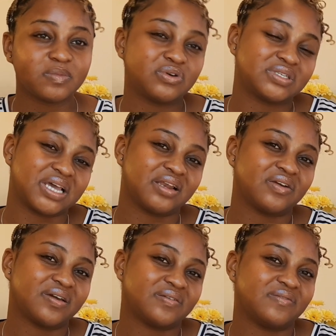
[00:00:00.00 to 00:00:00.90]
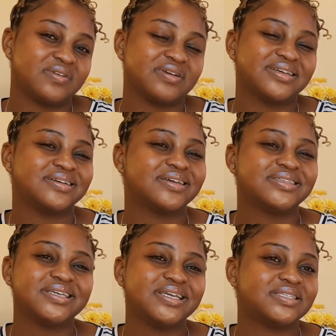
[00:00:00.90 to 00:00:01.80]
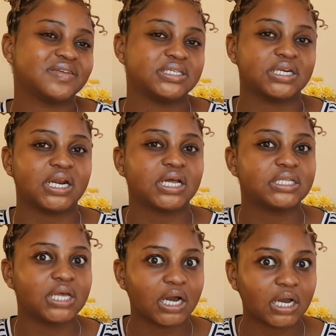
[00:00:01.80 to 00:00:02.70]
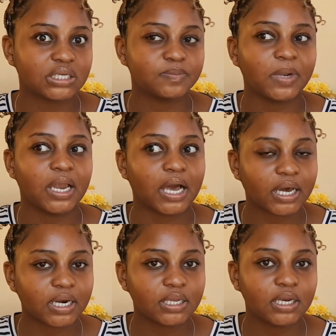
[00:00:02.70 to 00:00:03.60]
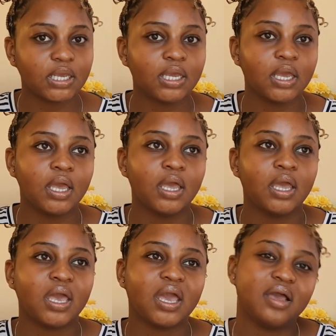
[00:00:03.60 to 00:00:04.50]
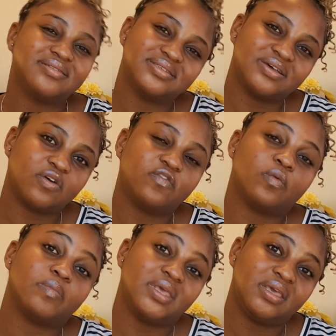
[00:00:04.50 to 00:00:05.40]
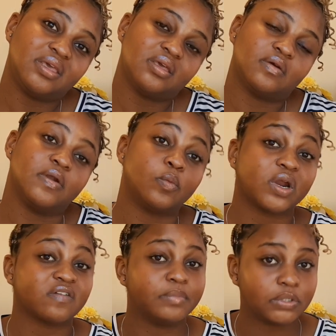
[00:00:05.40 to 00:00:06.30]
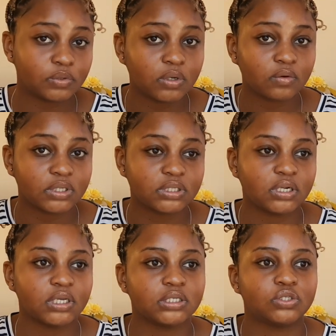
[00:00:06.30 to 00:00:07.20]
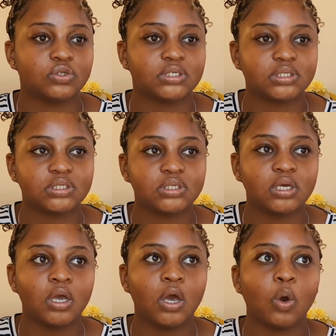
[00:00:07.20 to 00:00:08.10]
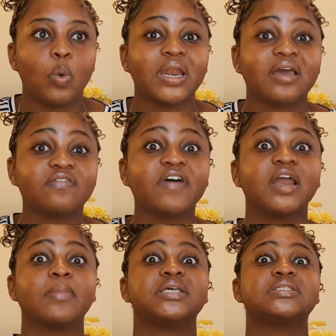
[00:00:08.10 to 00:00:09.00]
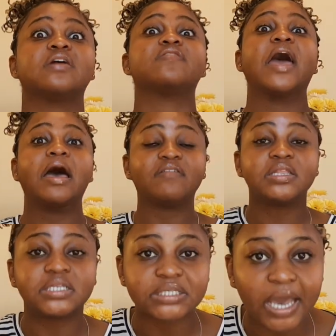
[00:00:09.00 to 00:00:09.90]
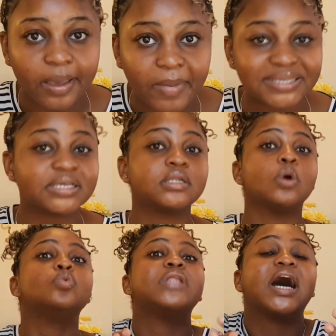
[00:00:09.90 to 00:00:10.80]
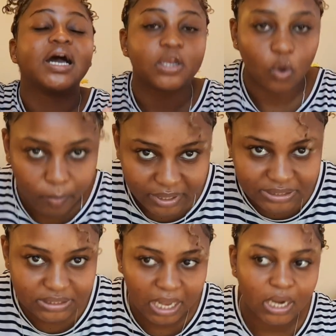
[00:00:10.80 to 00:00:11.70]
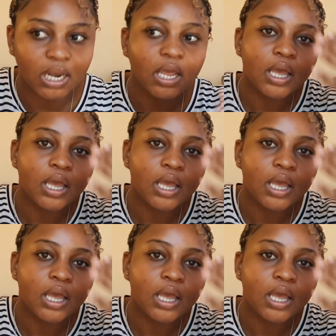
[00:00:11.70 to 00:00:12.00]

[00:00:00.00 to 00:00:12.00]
because I know I don't. See, it's wat je erg dank is belangrijk niet. So for me, what I've been doing recently is to just, when I find myself having the time, as said no da and